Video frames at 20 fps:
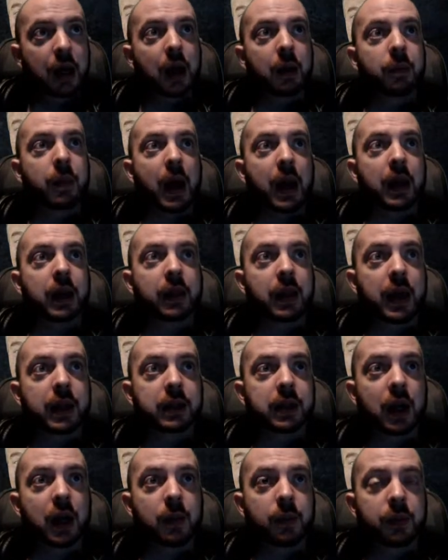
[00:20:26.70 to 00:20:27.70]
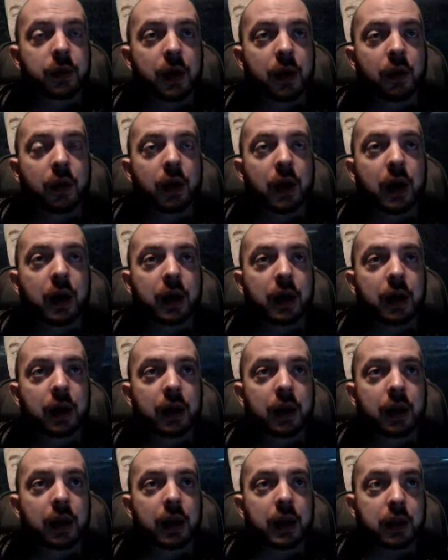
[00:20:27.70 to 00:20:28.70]
battling that. I hope
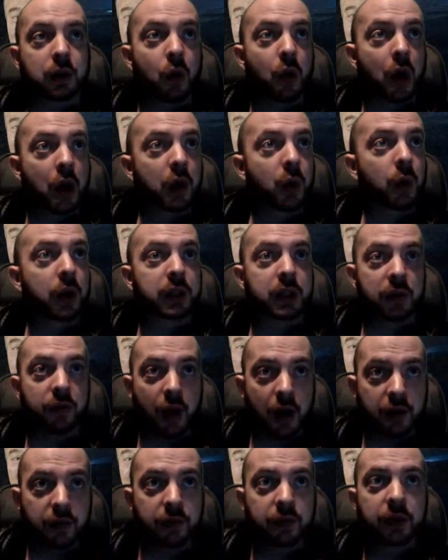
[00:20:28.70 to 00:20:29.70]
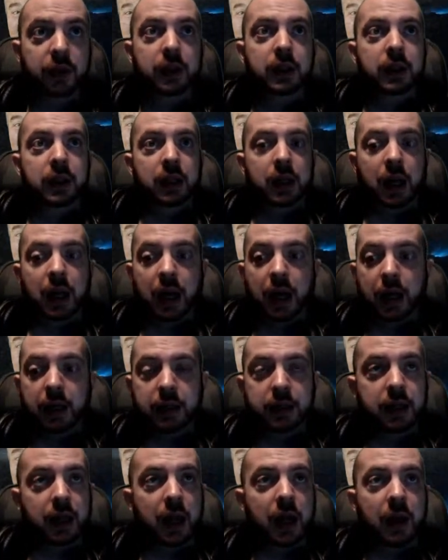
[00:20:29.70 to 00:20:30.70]
you've got high quality of life,
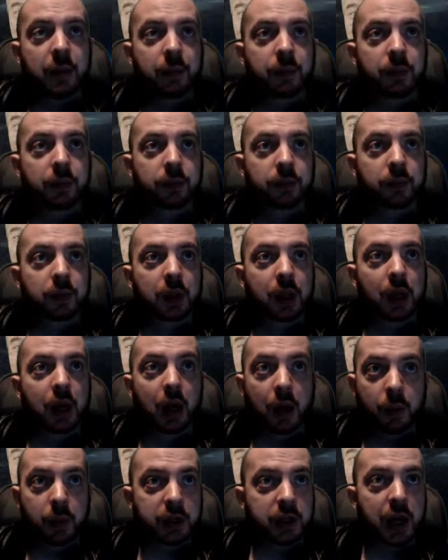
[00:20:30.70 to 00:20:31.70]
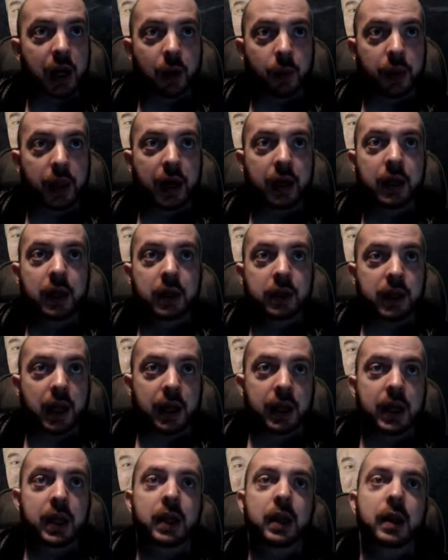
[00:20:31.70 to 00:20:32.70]
and I wish you luck with that.
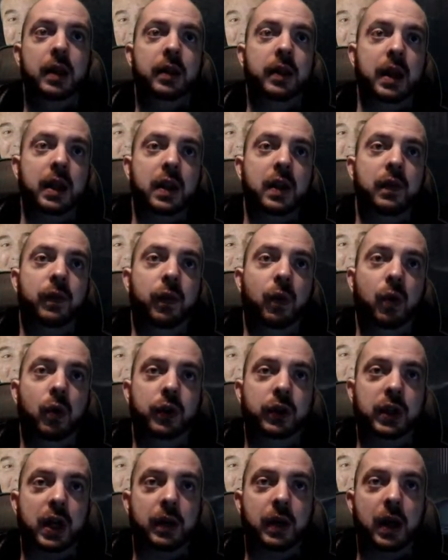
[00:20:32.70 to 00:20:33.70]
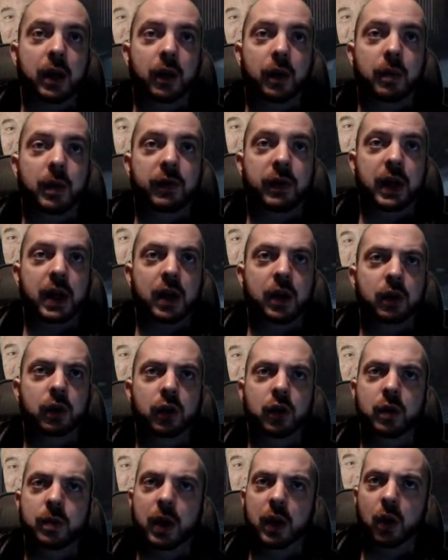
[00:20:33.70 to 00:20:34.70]
Secondly, thank you for the shout out on my video
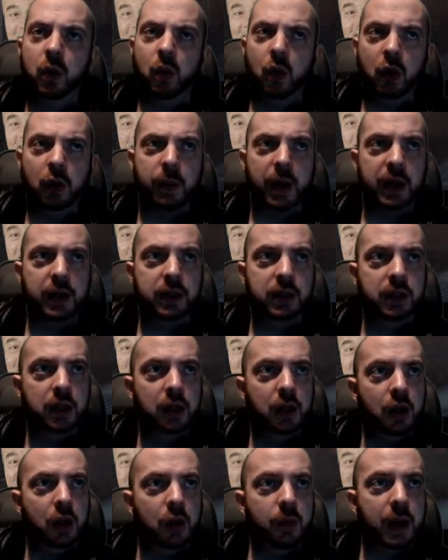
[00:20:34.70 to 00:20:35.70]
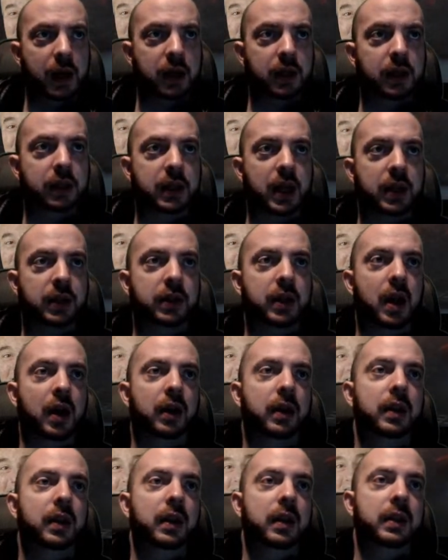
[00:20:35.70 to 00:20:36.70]
to my org mates who made it the Stat Star.
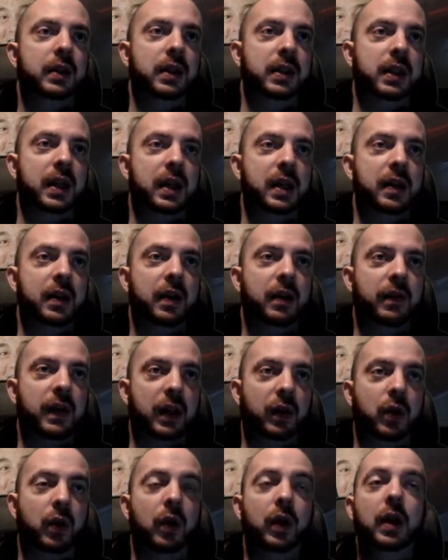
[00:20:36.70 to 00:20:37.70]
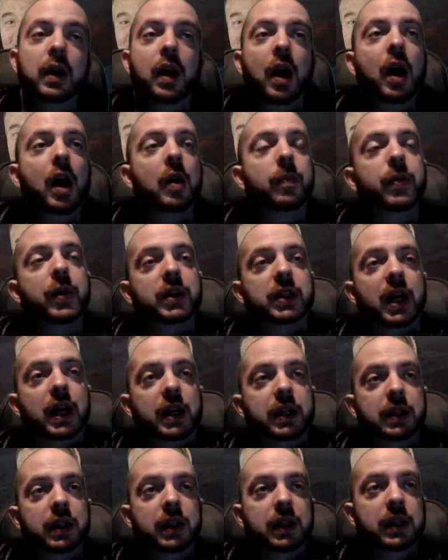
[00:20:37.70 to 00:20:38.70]
Sincerely, Falcor. I appreciate
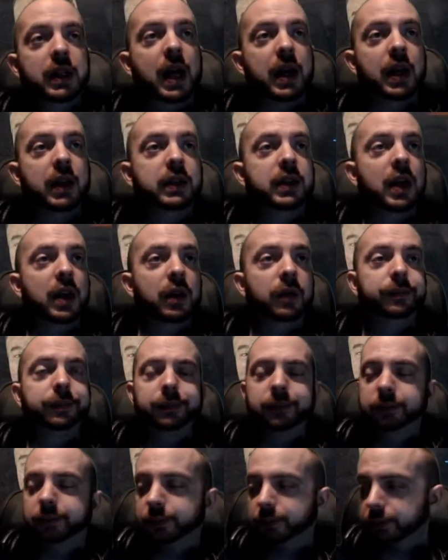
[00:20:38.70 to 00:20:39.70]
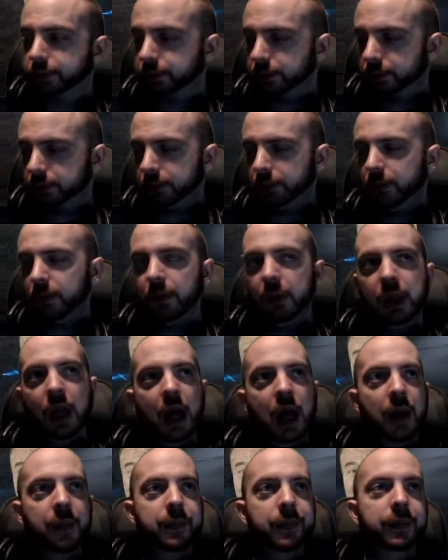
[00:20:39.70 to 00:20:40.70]
it. Yeah, so
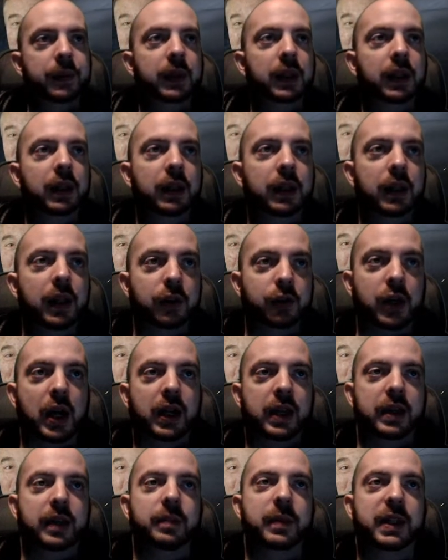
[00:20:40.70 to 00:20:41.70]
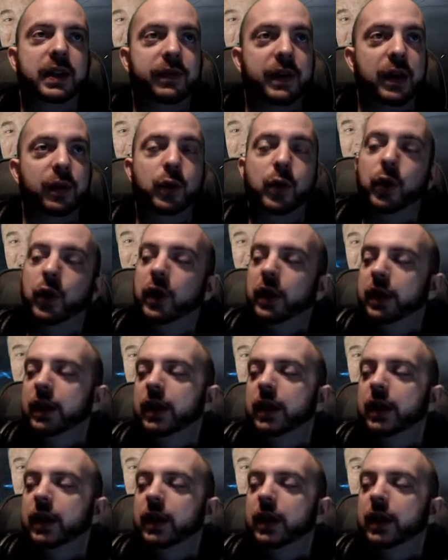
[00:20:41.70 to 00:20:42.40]
Luck Dragon, Mr. Falcor.